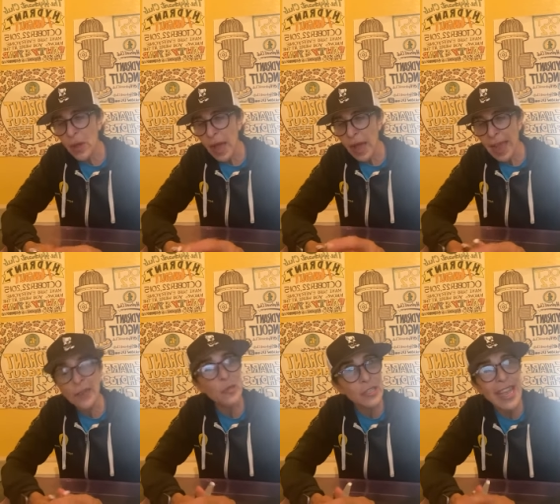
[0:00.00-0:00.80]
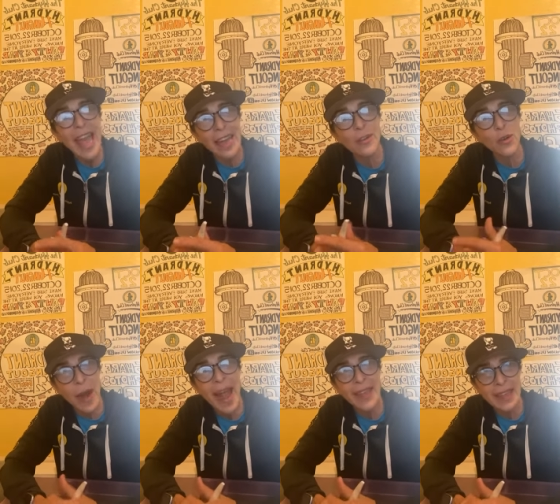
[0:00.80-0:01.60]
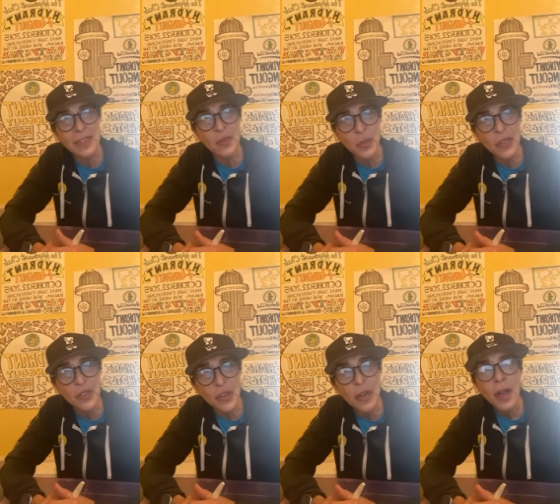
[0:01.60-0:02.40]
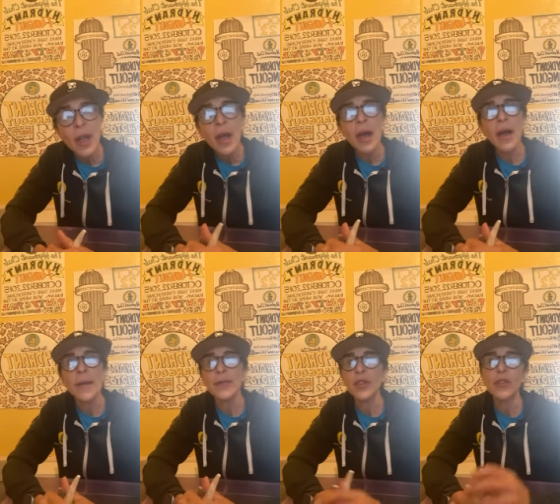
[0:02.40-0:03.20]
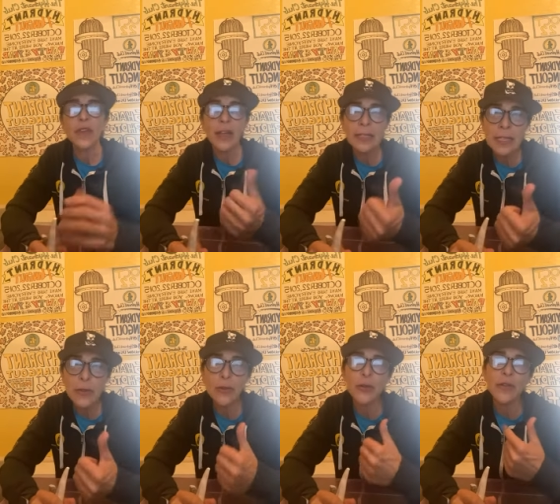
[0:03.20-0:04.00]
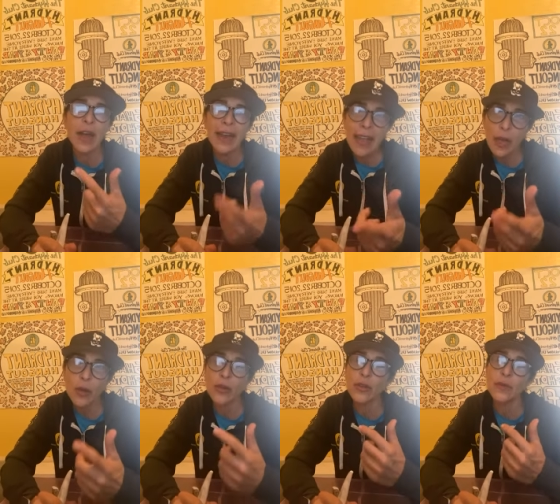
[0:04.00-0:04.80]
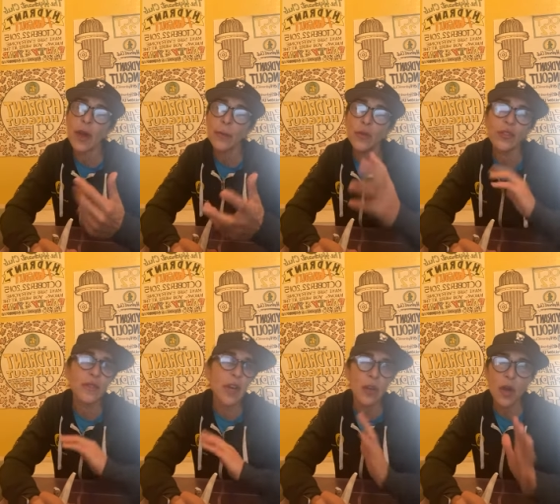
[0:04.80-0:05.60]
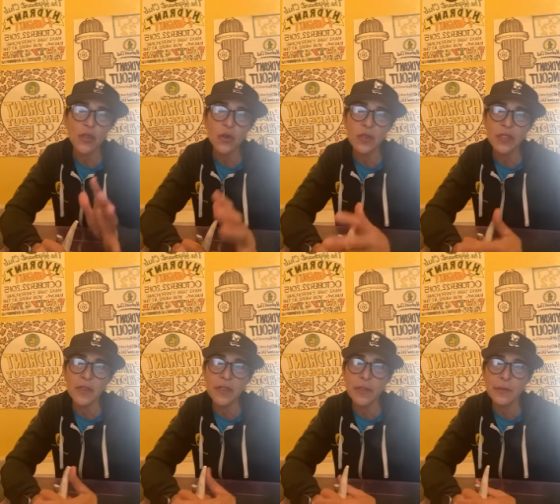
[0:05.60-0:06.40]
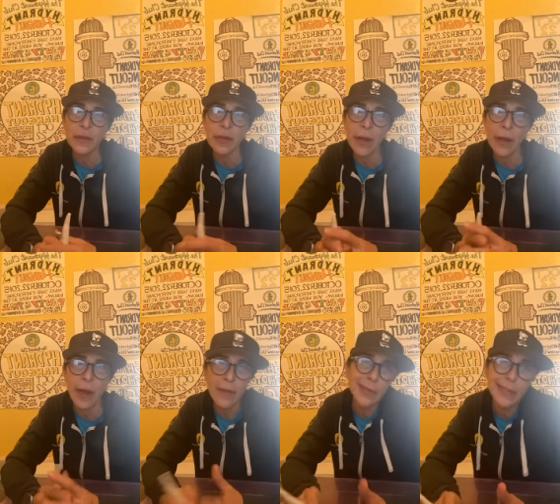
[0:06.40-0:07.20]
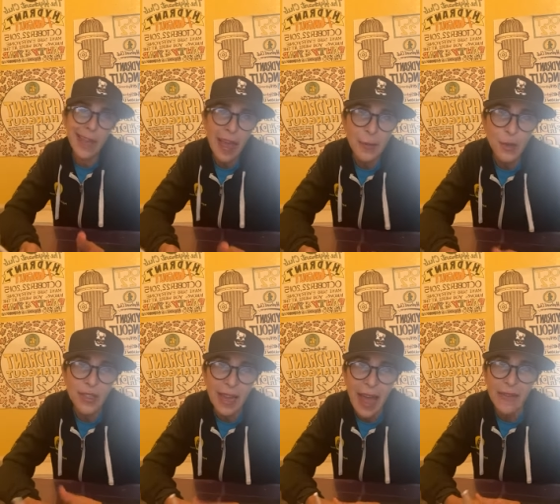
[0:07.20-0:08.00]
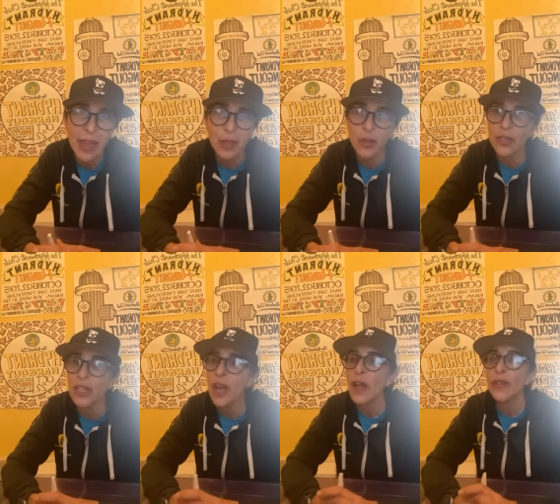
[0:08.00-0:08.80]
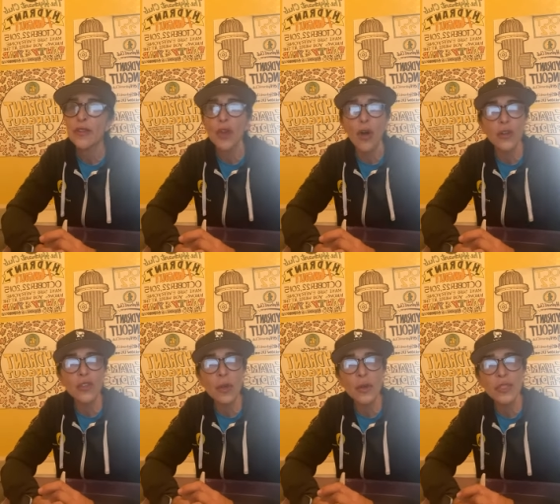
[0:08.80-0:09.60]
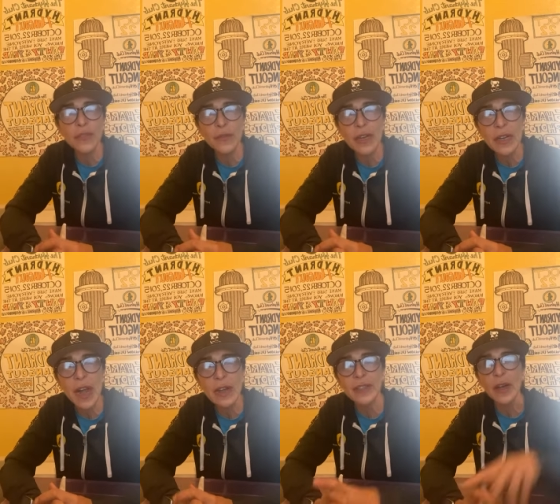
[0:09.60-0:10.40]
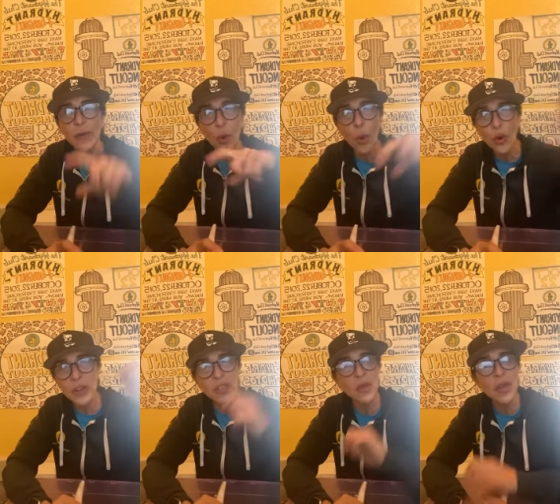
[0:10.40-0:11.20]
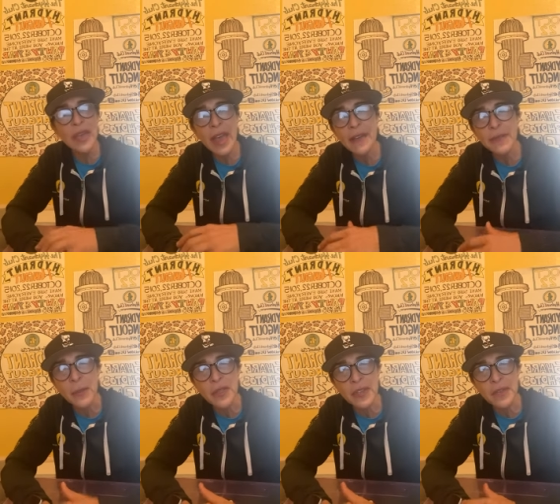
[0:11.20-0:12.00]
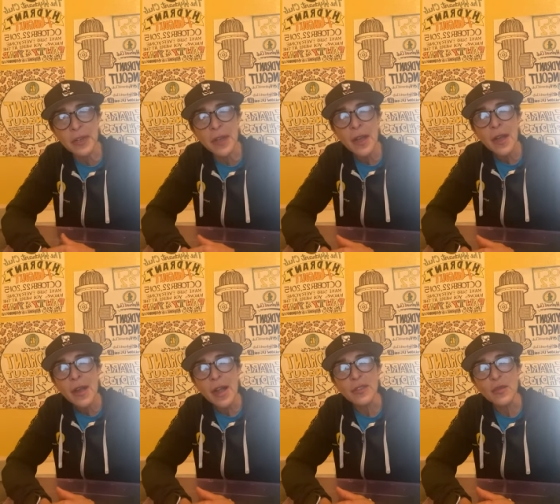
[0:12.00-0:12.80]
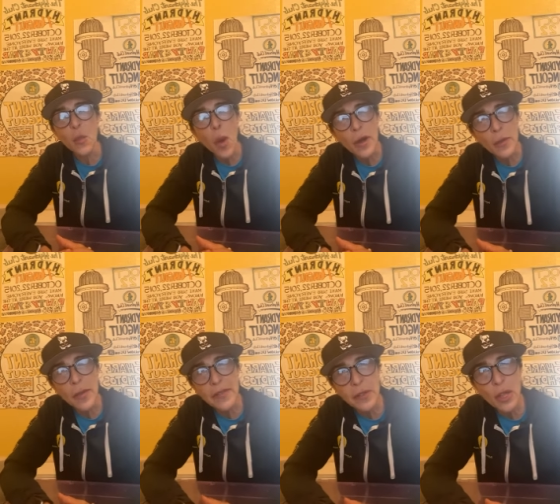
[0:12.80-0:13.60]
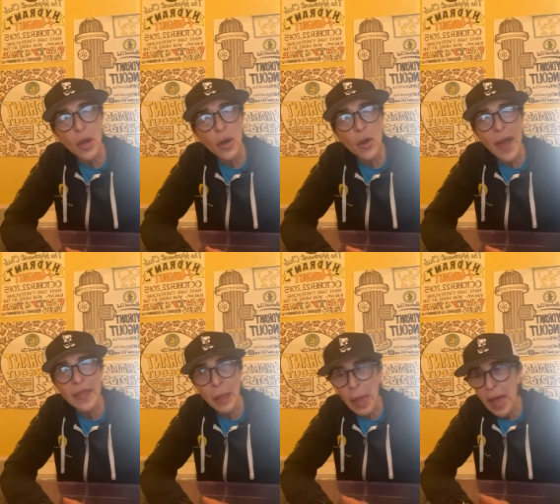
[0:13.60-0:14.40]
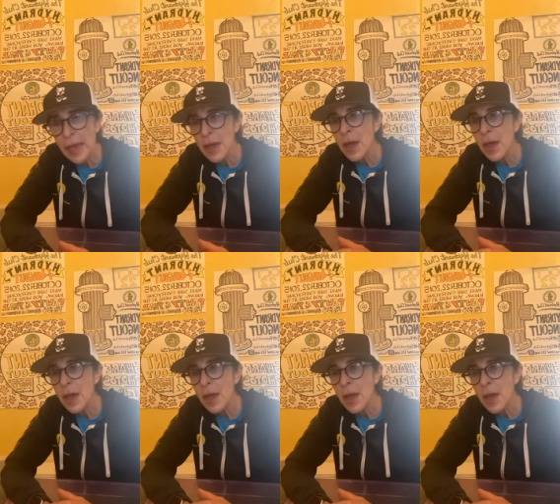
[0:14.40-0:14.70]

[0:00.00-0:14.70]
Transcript: Uh, antlers can crack and splinter. Um, you've got deer, you've got elk, you've got moose, you've got all sorts of different, uh, obviously, animals that have antlers. There's also different kinds of horns you can get from different kinds of water buffalo and the like.